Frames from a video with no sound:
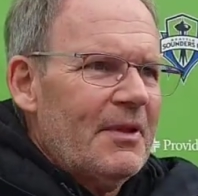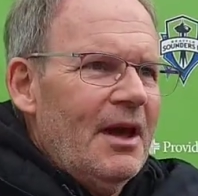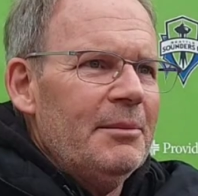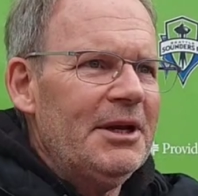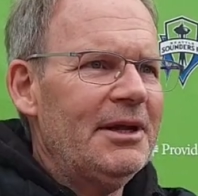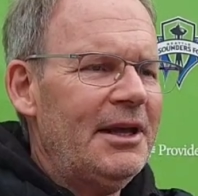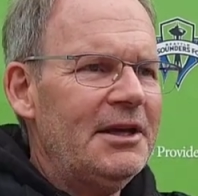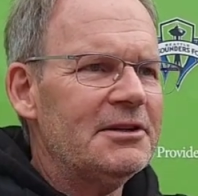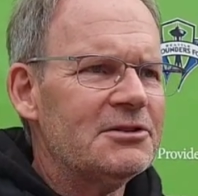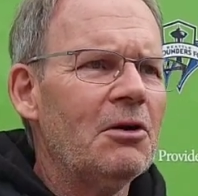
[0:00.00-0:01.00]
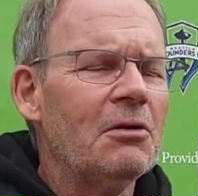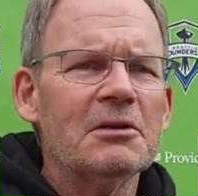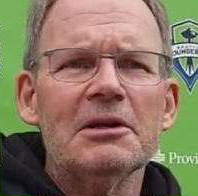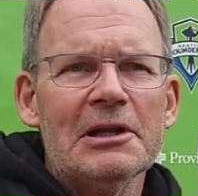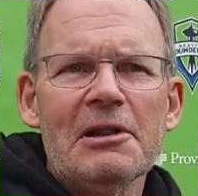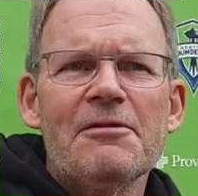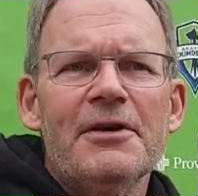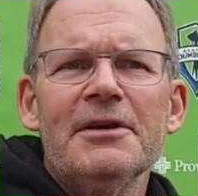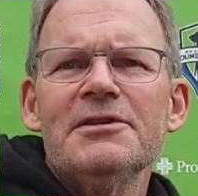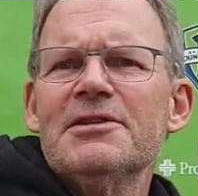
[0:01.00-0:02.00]
I mean, he does all the little
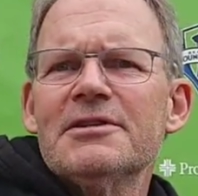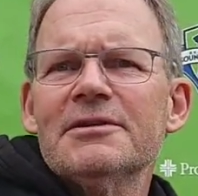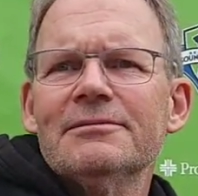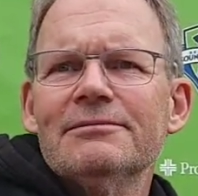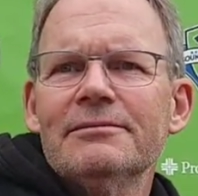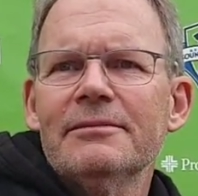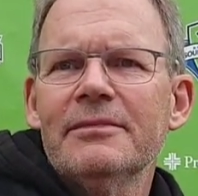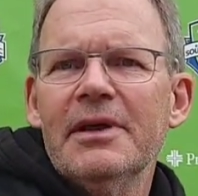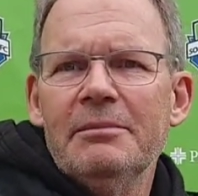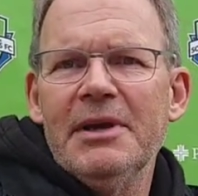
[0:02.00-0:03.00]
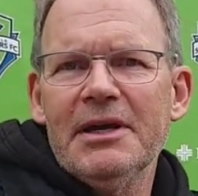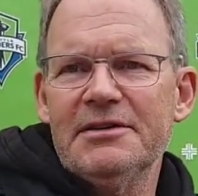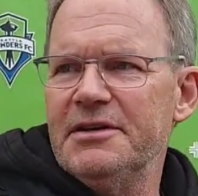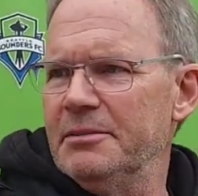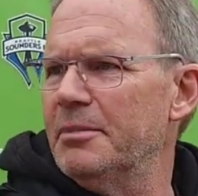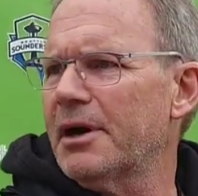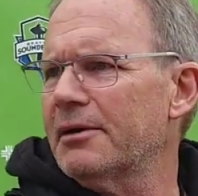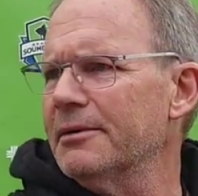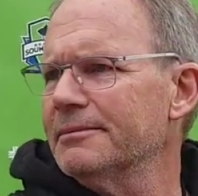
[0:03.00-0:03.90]
things, that make a team better.